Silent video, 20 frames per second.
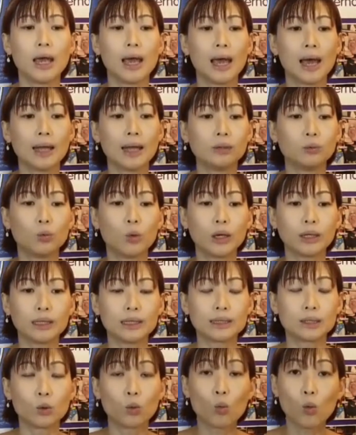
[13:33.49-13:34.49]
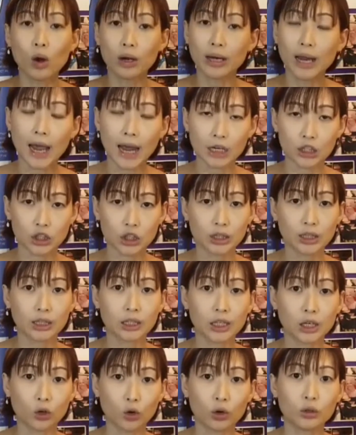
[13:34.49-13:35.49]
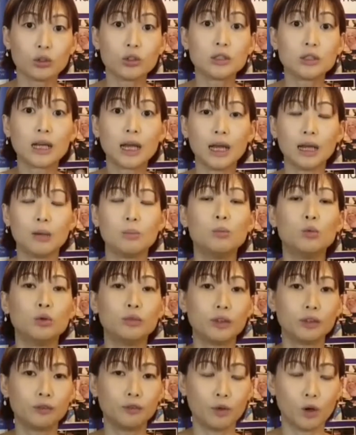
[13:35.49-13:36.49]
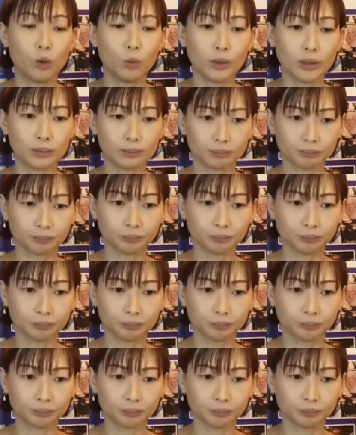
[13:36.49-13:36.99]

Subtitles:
and what is the one action that they're going to take moving forward.